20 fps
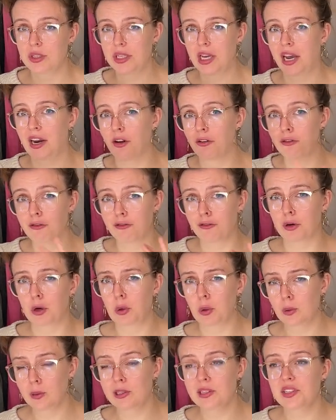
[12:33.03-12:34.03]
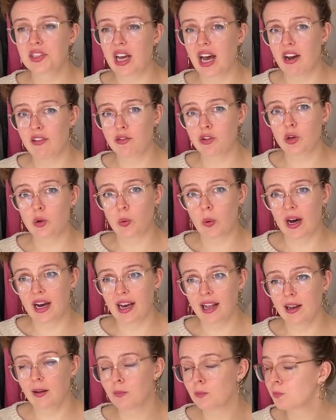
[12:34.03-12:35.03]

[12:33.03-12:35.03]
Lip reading: kind of folds after a while.